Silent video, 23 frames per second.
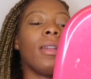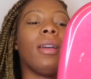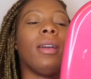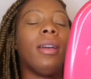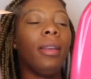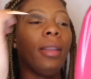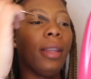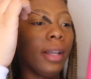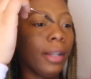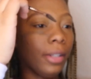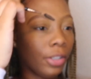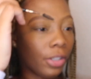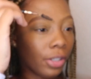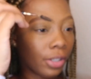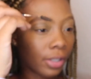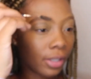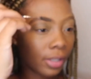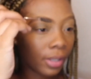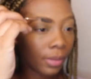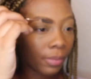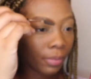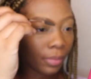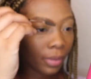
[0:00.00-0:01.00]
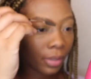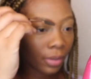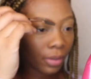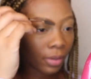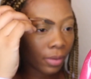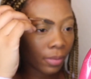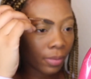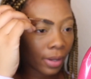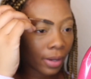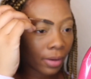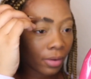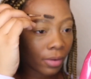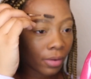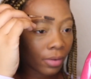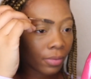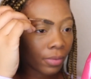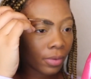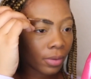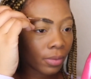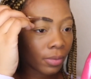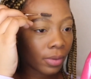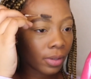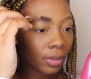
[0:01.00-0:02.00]
And then just simply go back
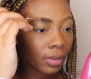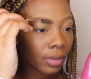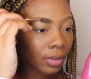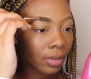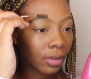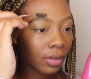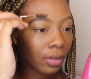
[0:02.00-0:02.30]
over with.